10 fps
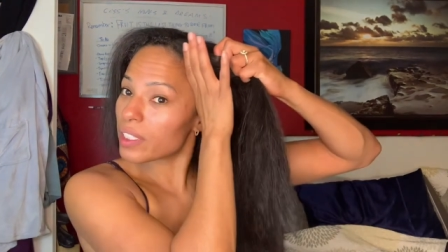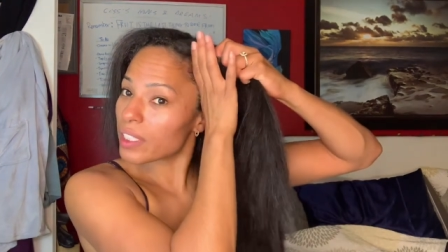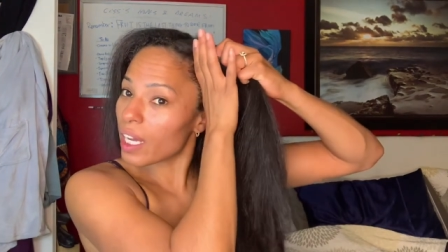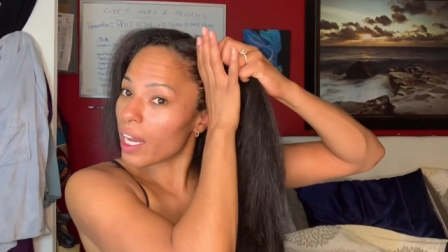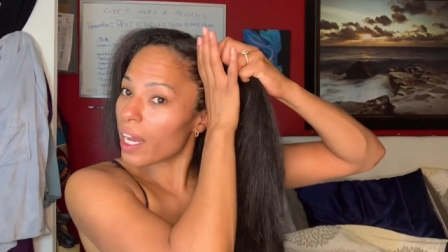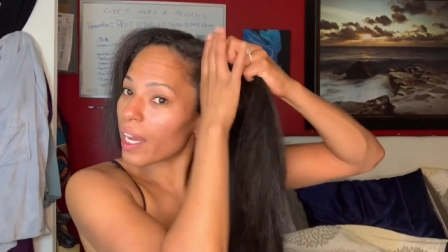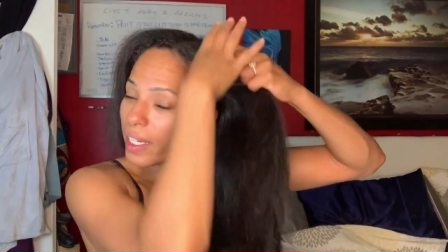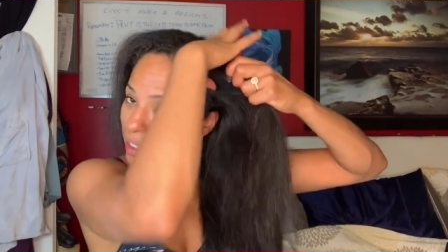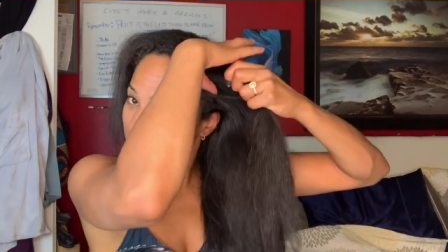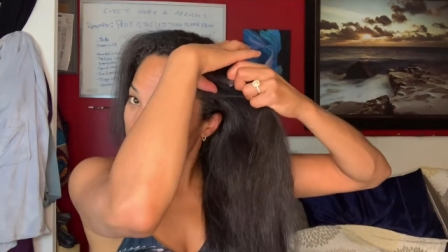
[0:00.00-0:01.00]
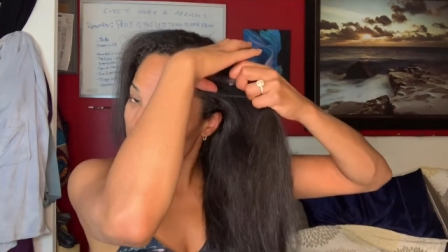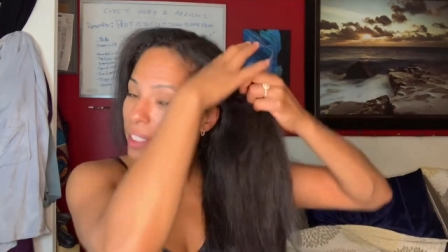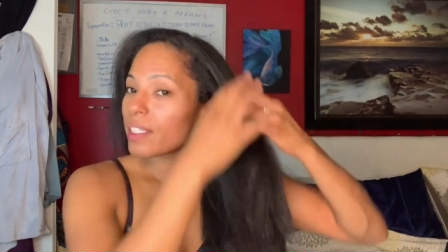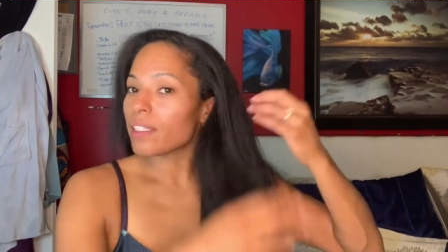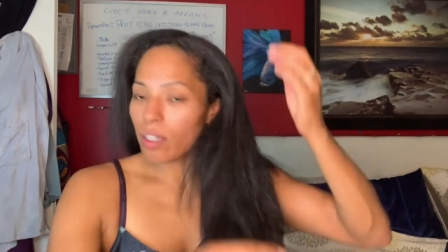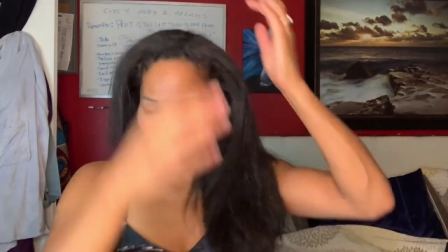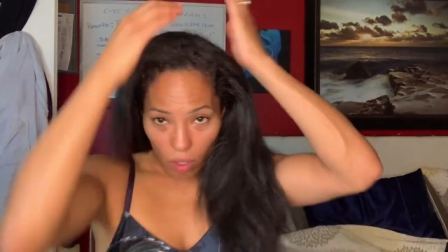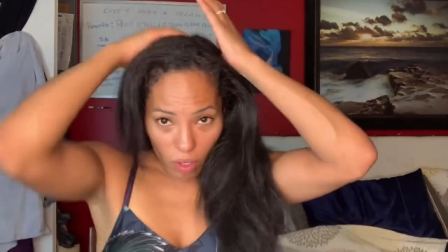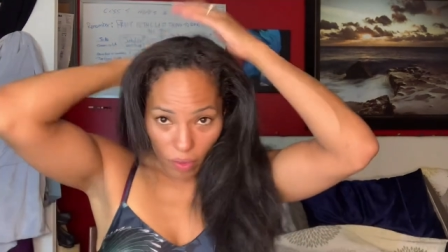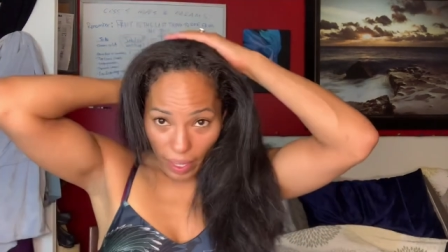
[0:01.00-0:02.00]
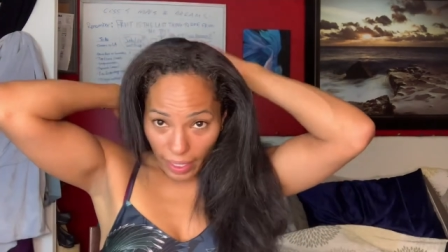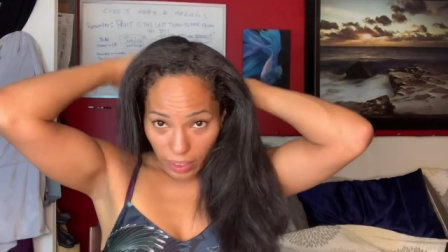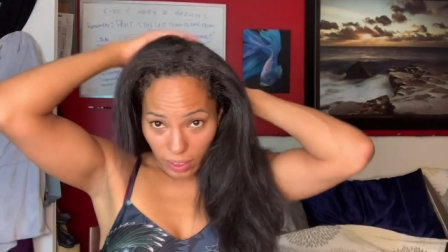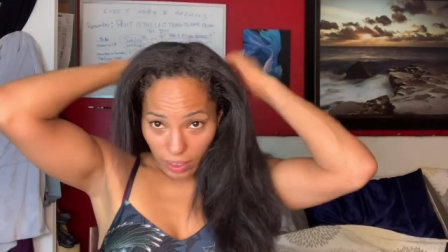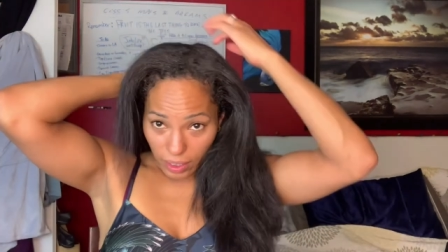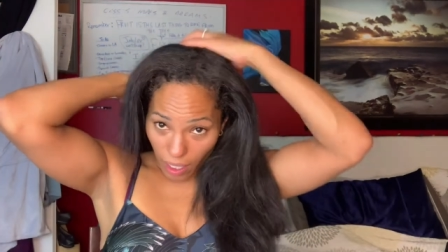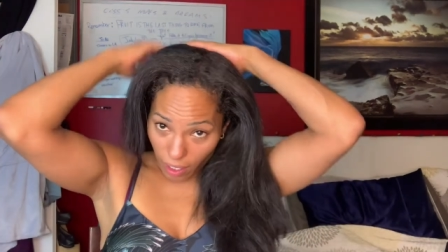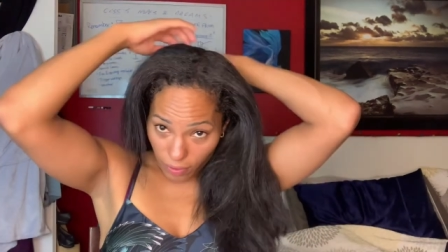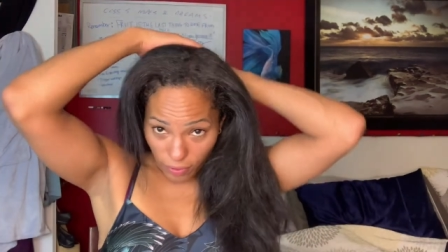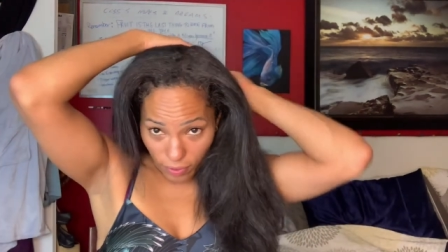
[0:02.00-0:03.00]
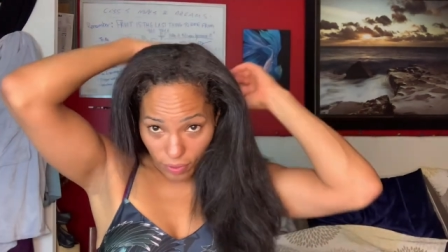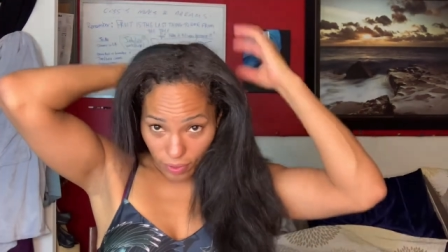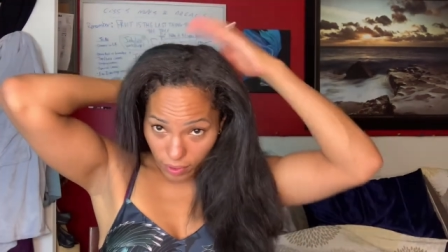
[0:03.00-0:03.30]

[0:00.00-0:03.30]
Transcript: sides, and all that good stuff.